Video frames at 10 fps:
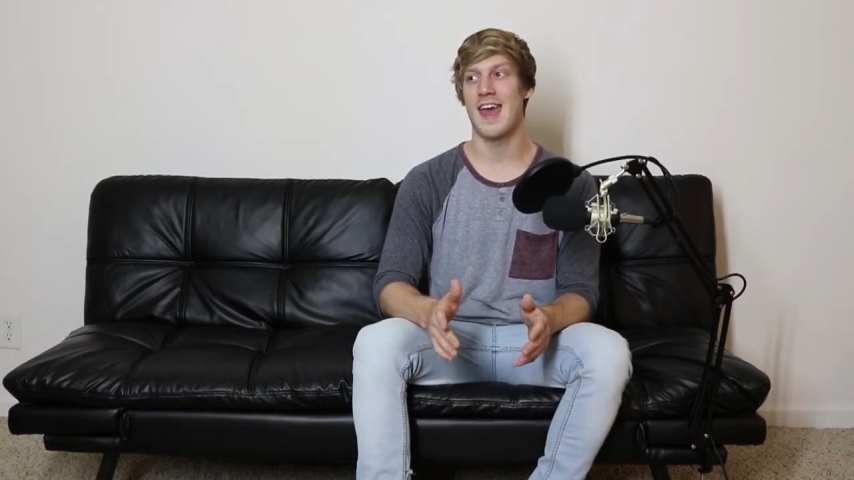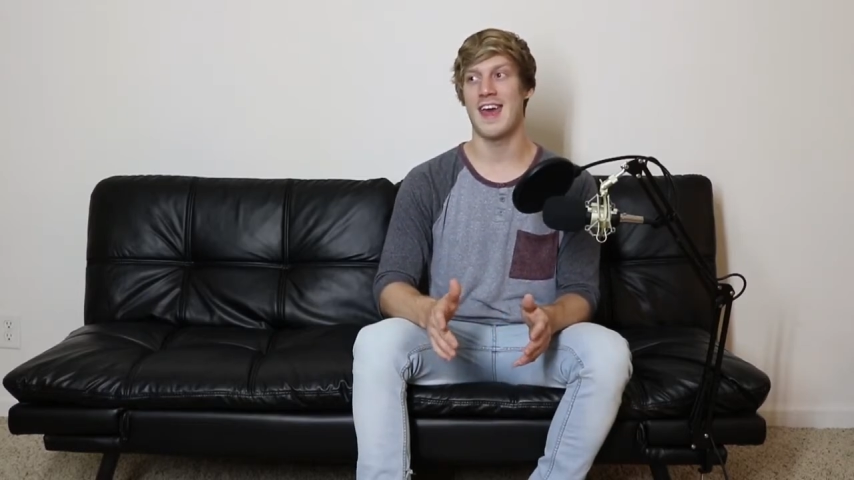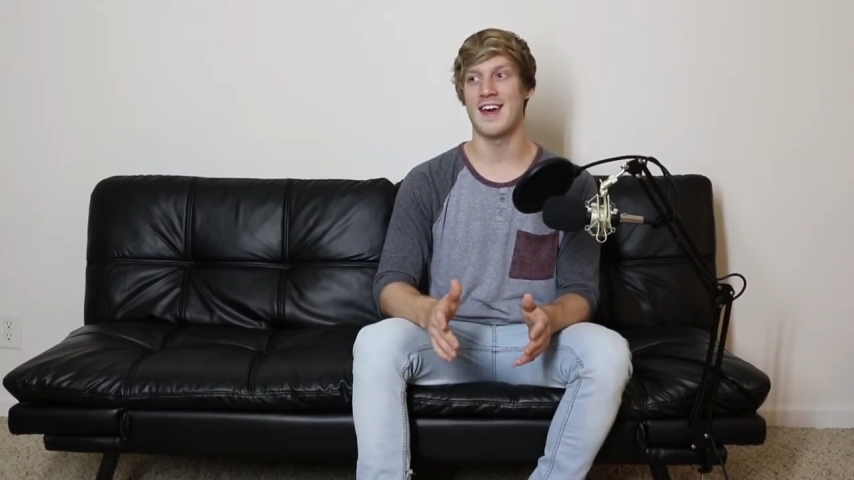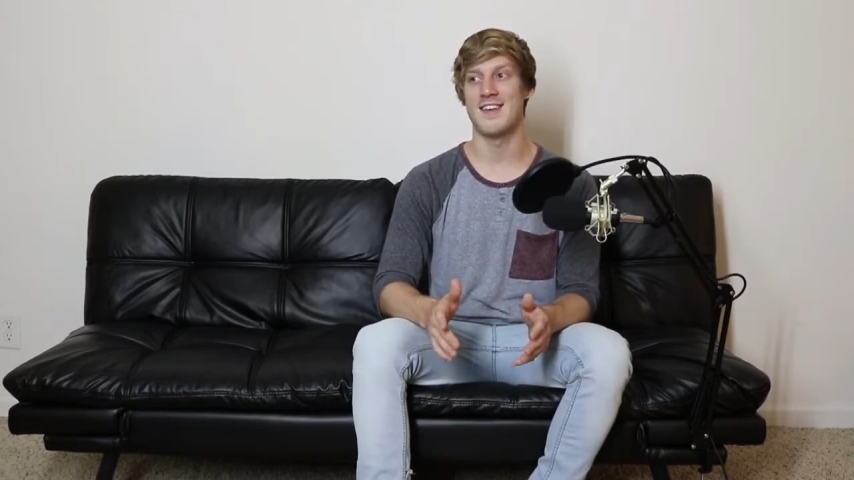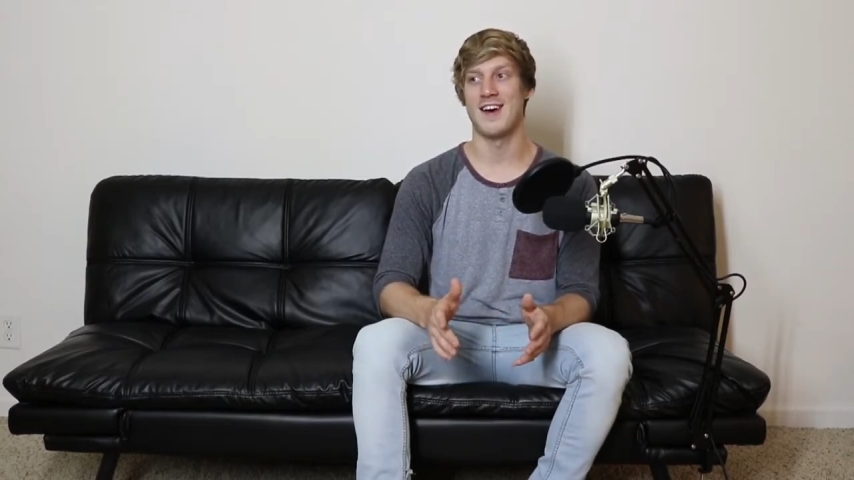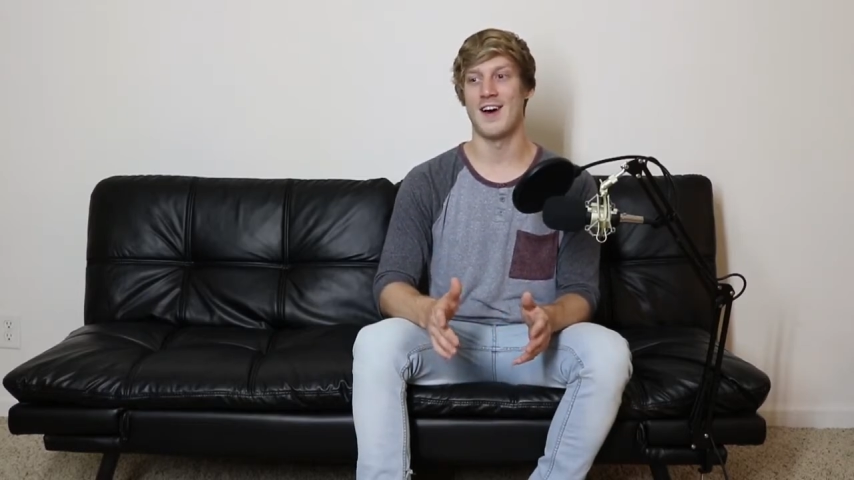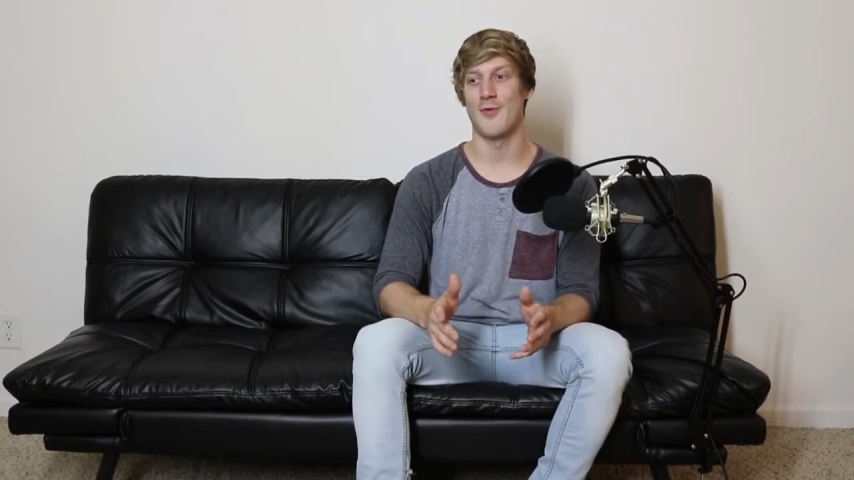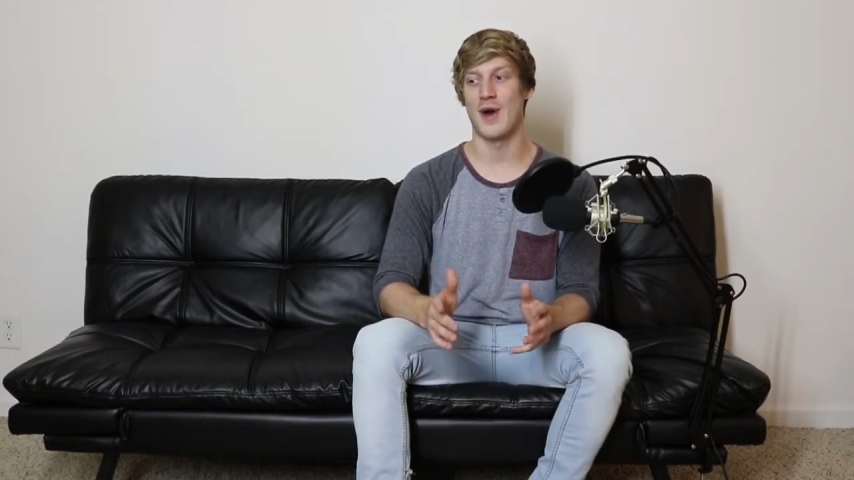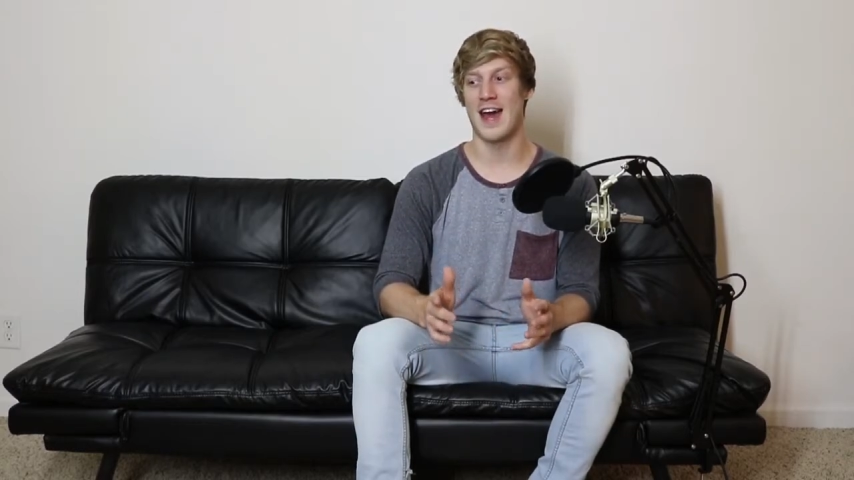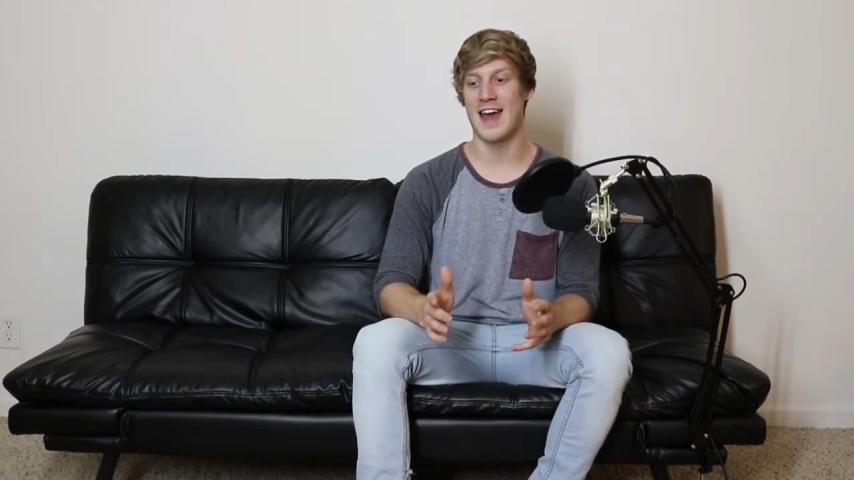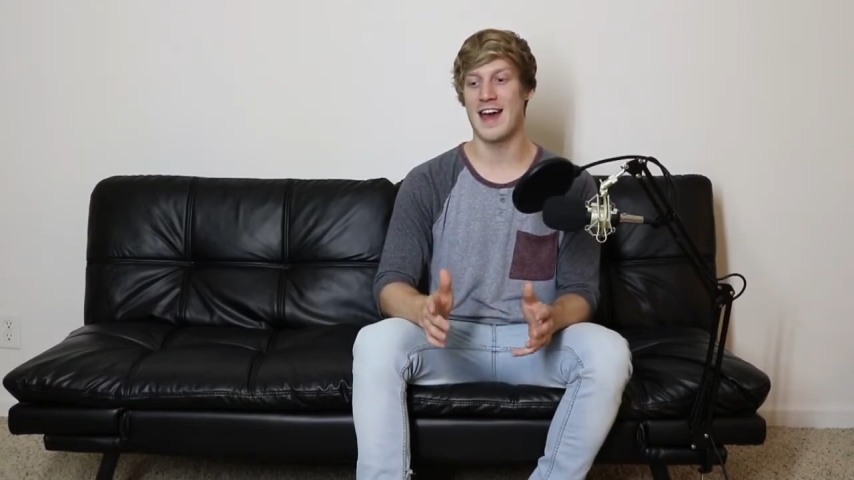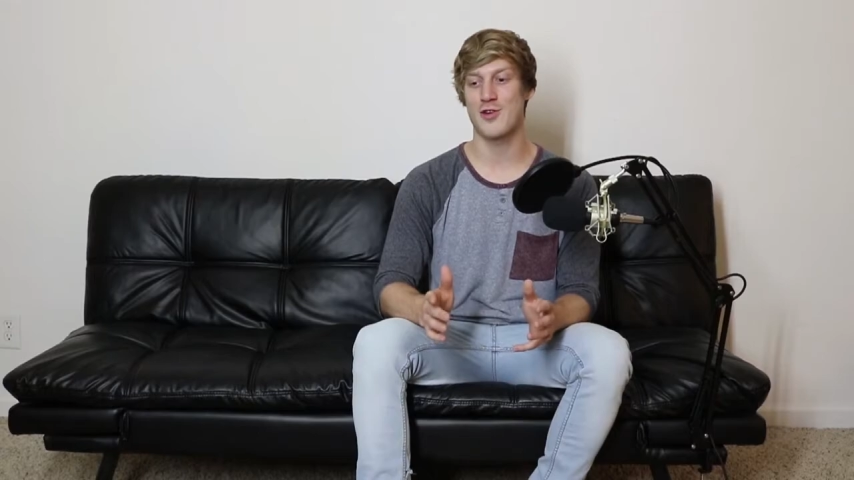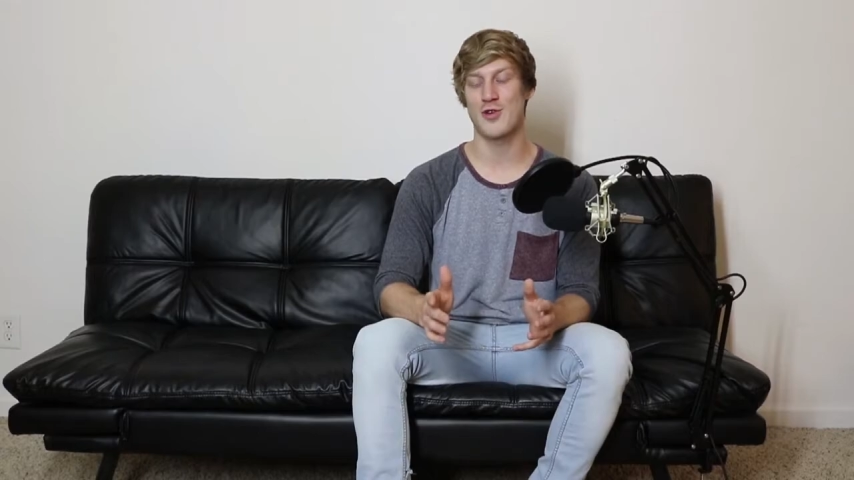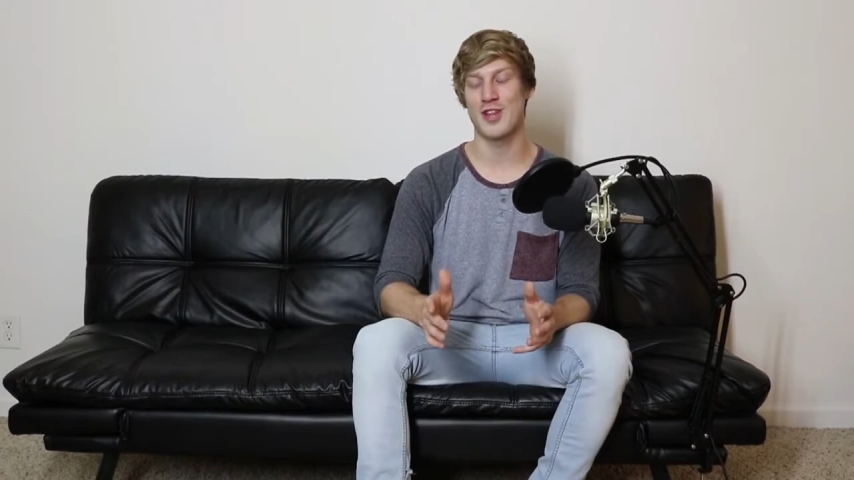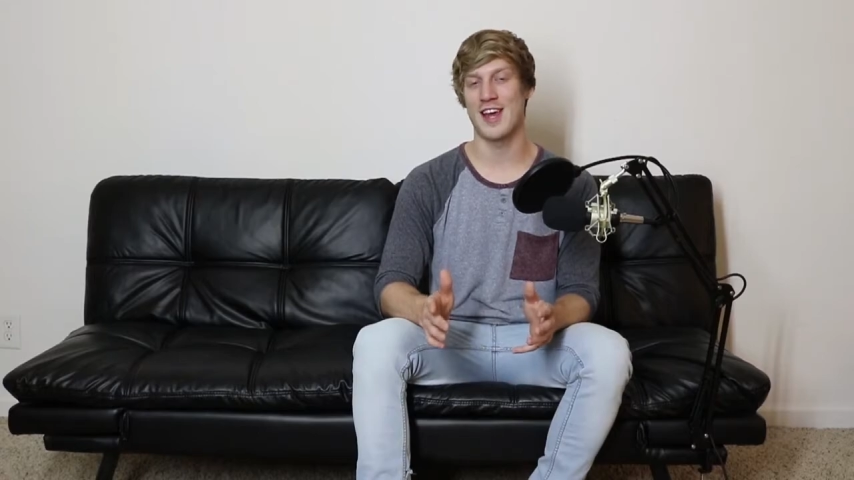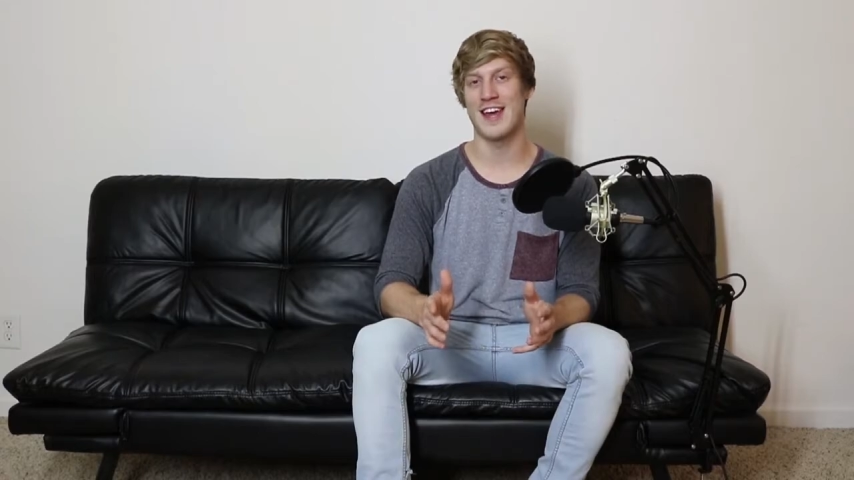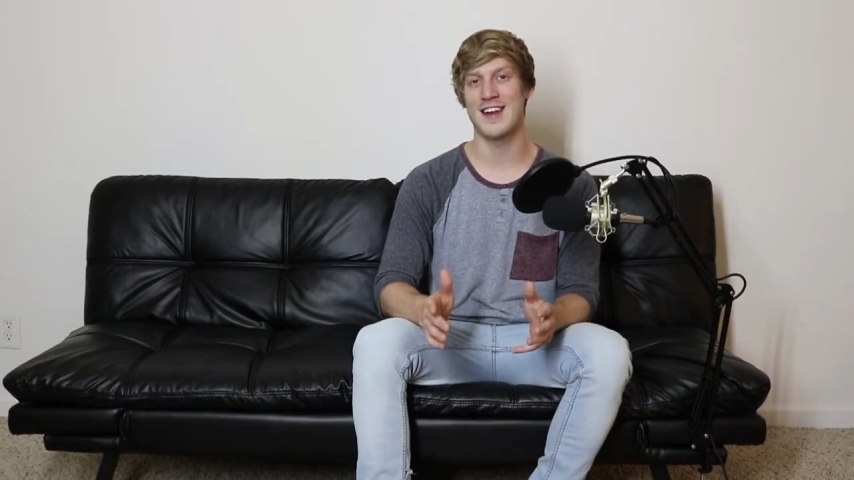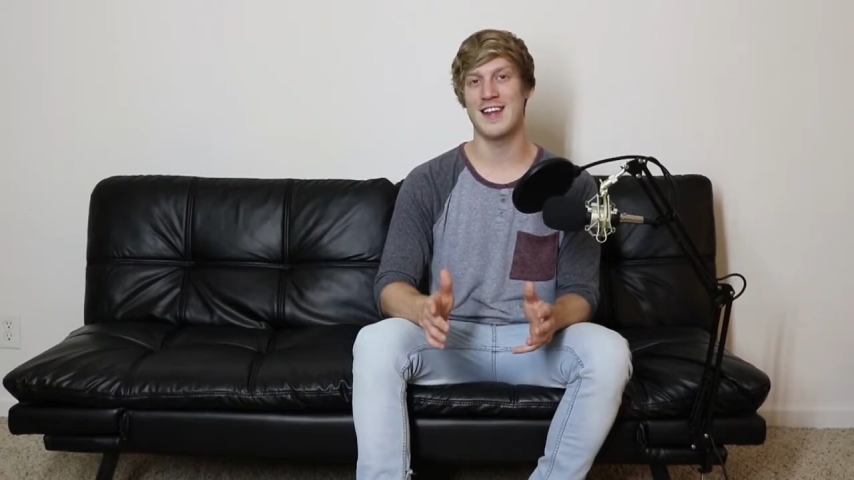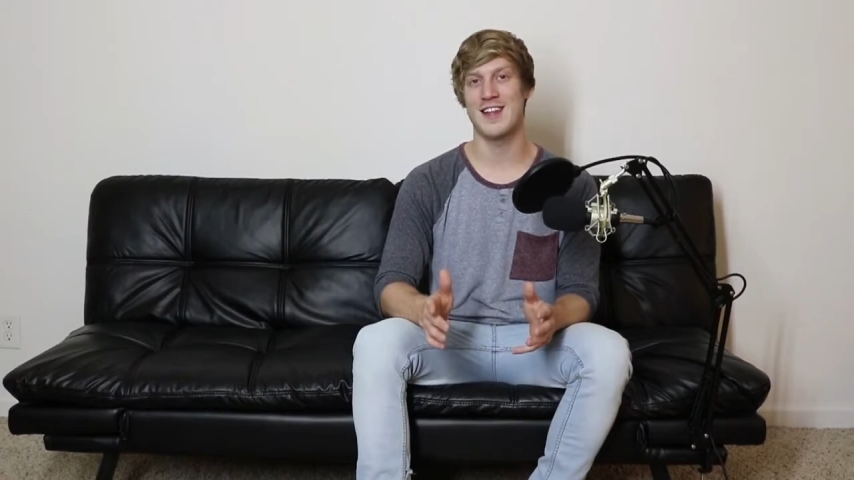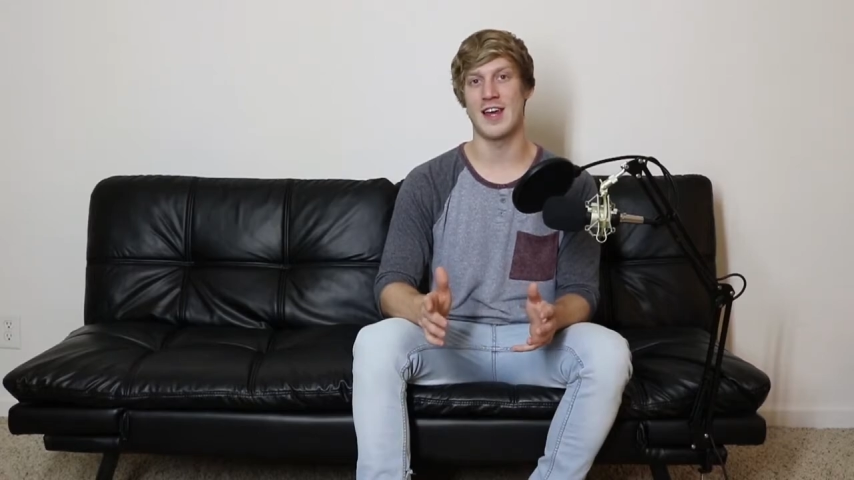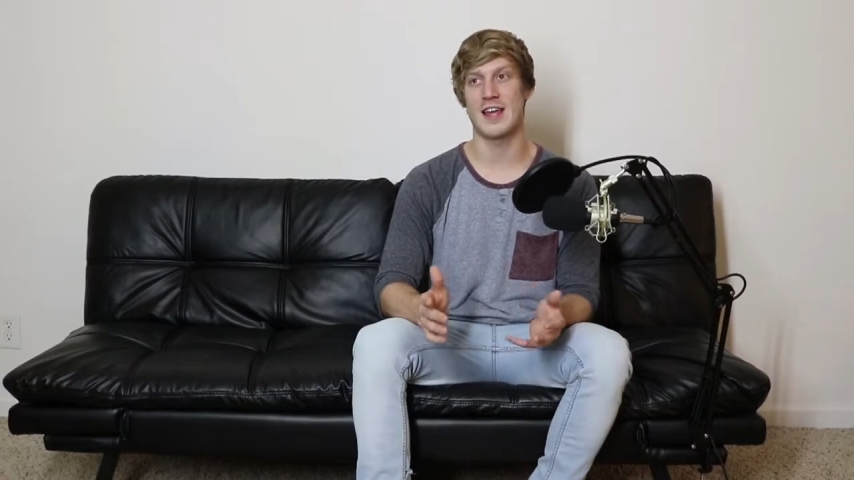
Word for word: and uh, when I actually landed it,